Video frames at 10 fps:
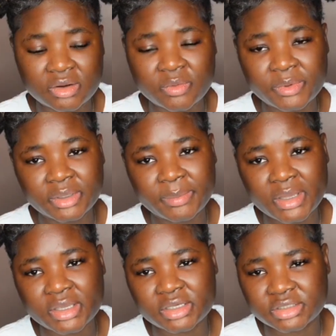opened the
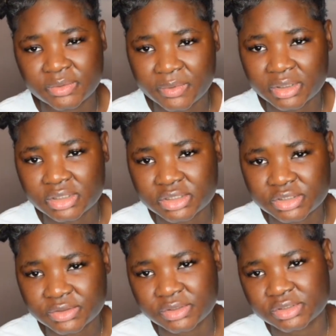package, I read the
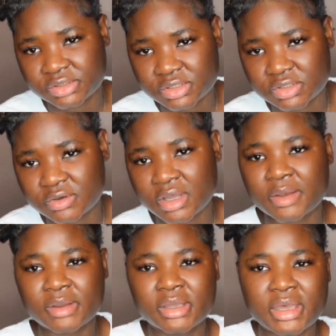instructions. So I
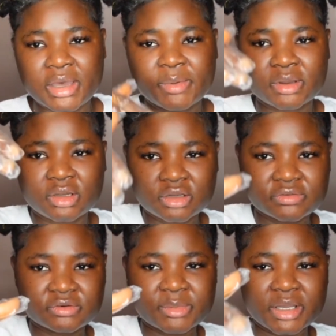have my
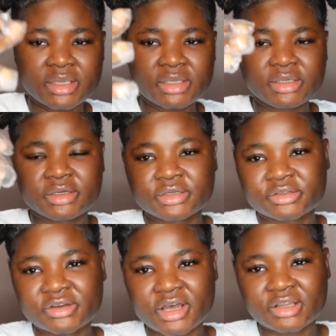glove on my hand. I don't
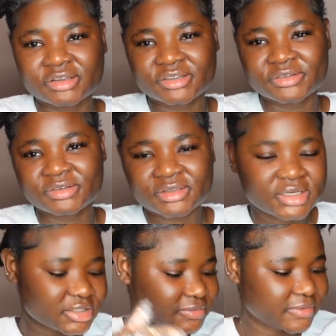know how long it's gonna
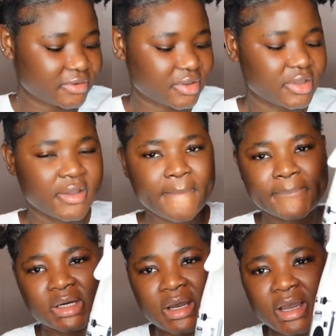last for.
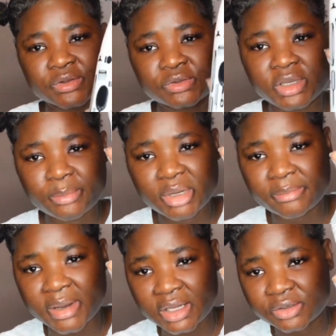But I do have my
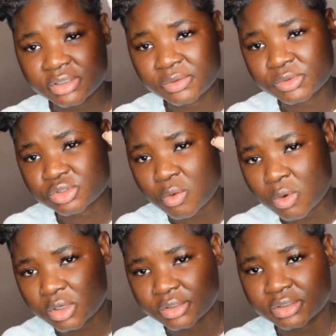bottle here with some
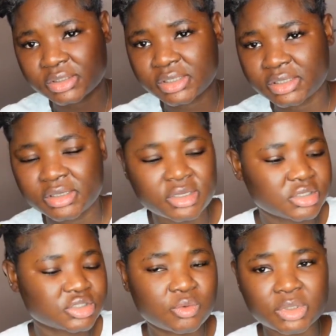water in it.
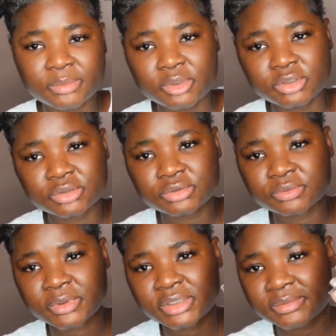So what I'm gonna do
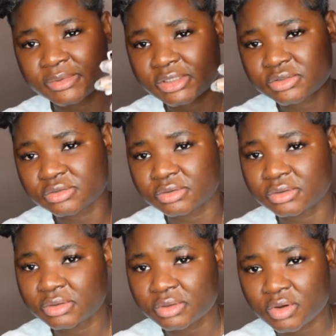right now, I'm just gonna
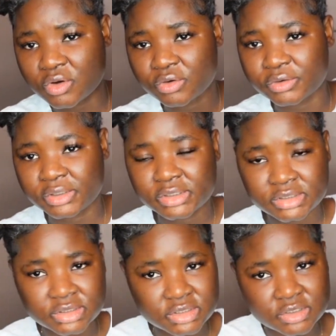go
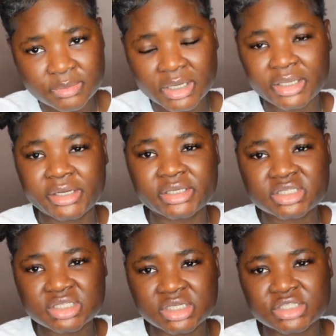into my hair
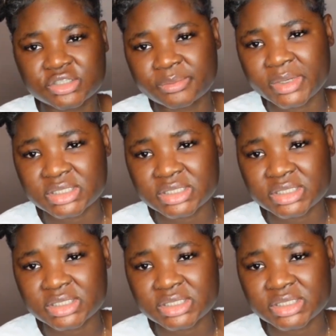section by